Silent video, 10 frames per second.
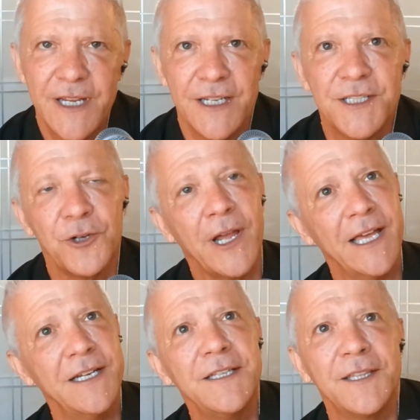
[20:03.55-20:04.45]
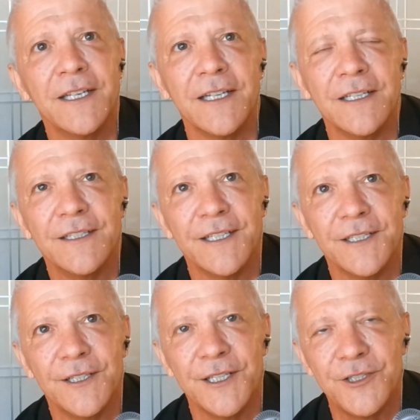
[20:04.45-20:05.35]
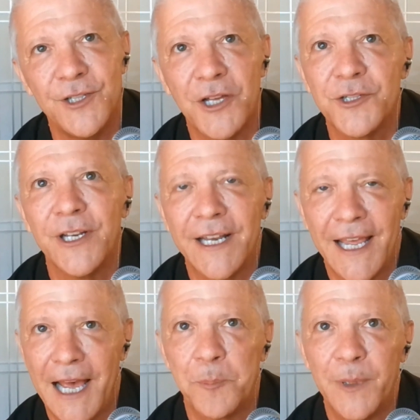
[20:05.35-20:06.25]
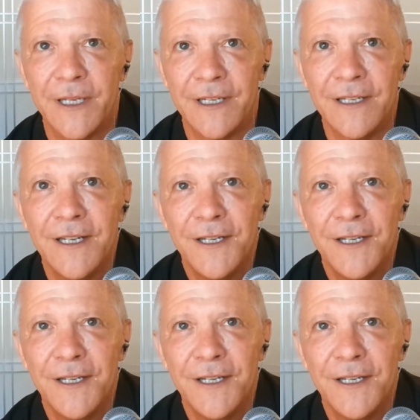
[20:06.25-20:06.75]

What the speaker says: is there anything that doesn't happen